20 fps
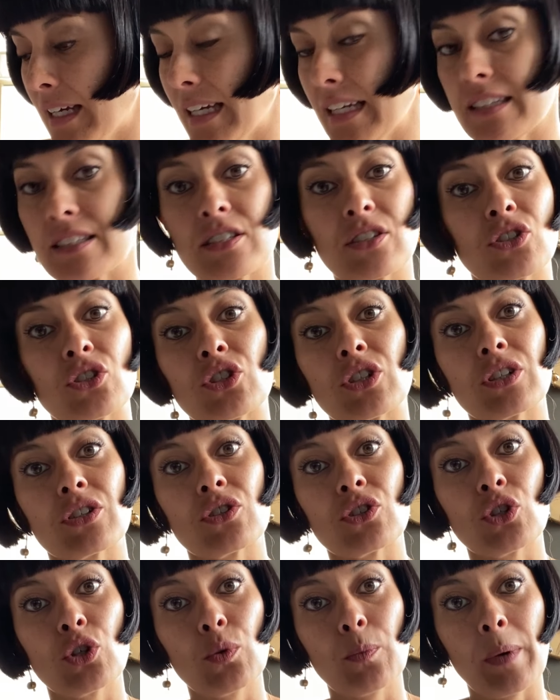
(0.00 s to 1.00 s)
it's
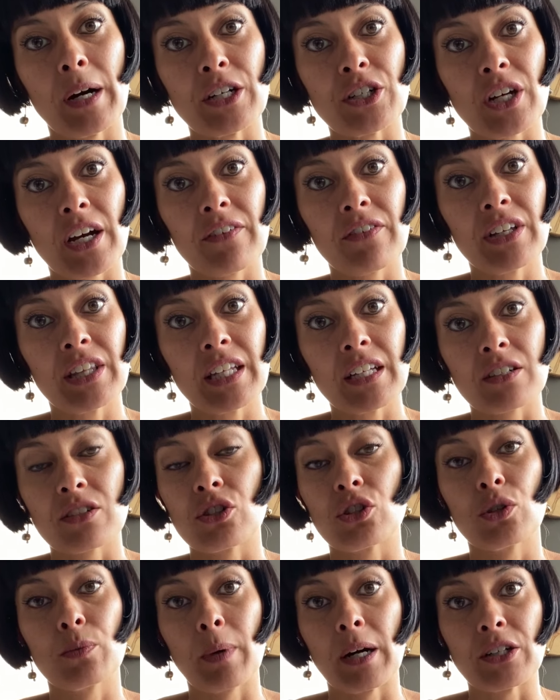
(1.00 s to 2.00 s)
just too much, everything's
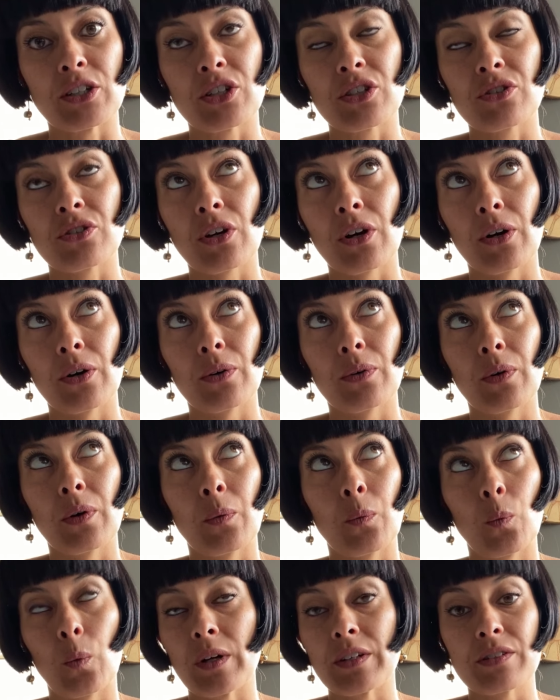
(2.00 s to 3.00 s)
too much, so
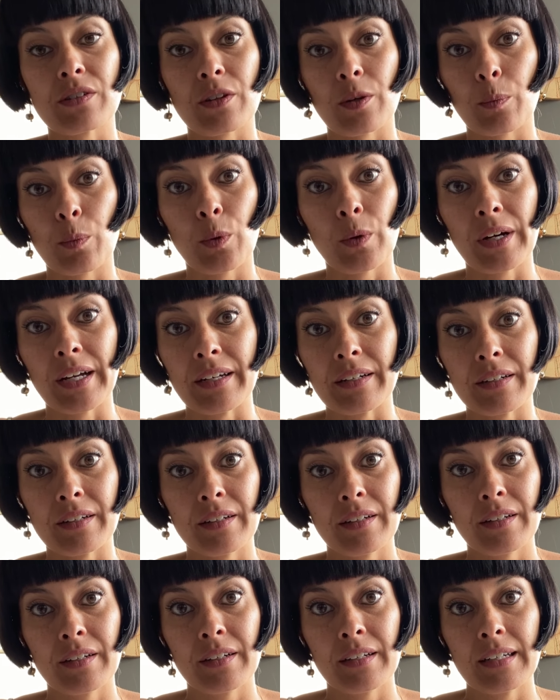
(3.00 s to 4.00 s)
what's the point?
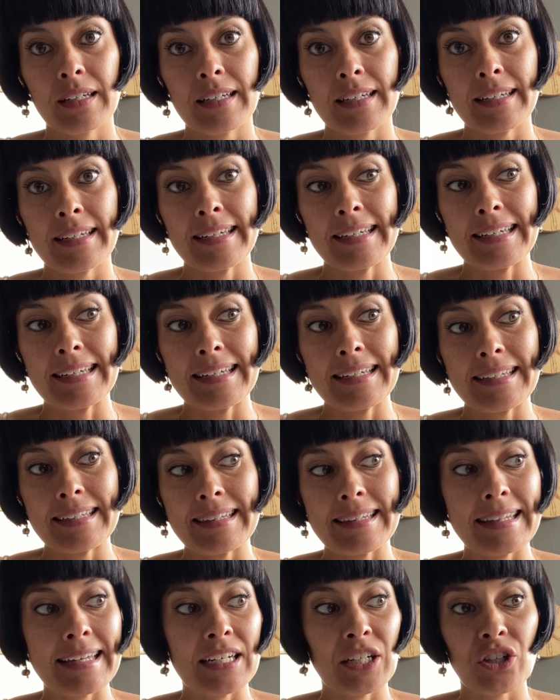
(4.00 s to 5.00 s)

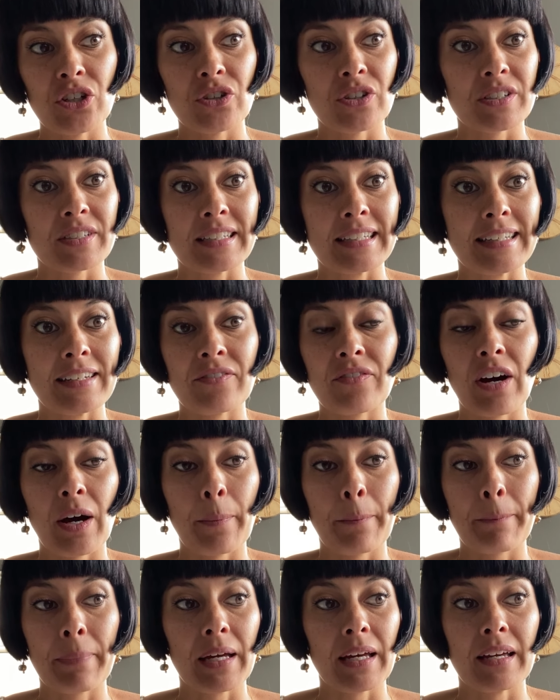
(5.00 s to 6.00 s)
Then you just give
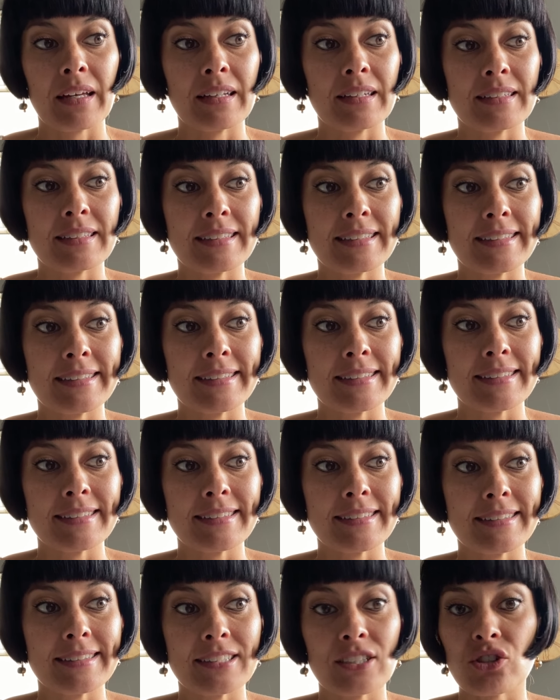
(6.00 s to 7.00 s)
up and
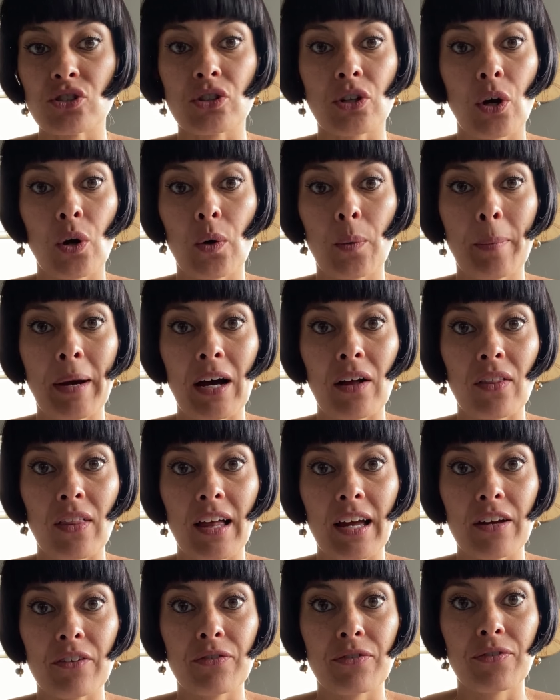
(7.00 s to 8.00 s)
just go about
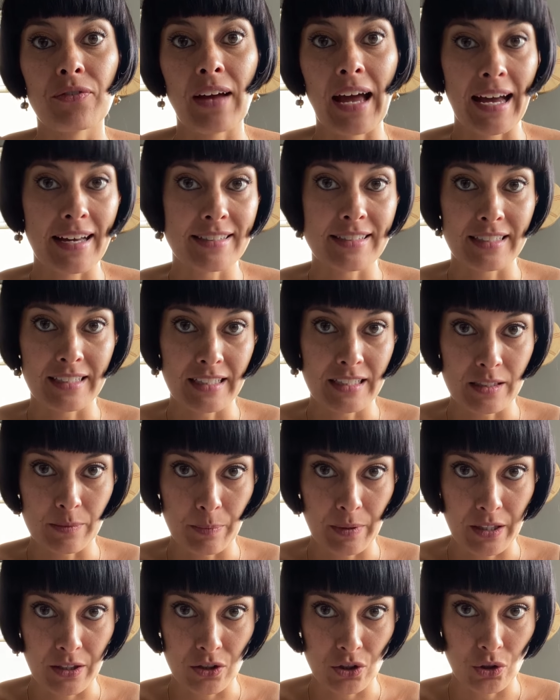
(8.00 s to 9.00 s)
life as it is
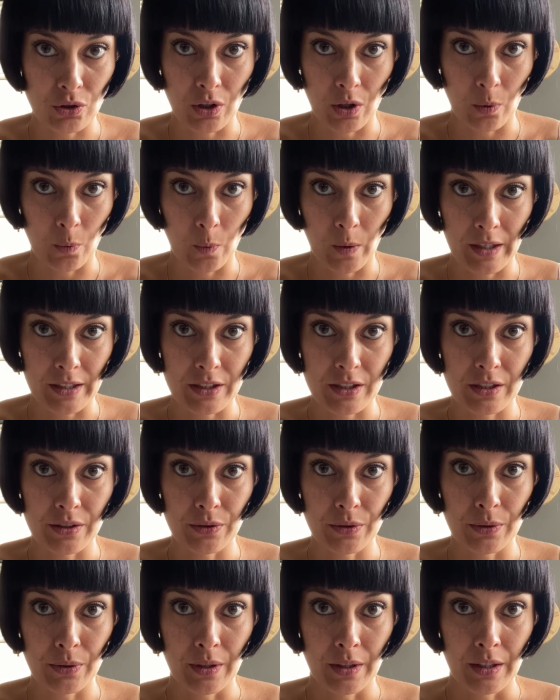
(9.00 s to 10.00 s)
because you don't want
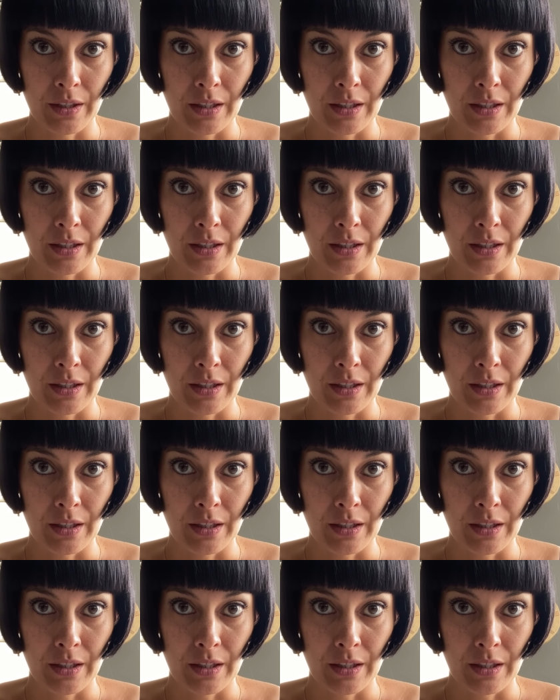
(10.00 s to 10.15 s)
to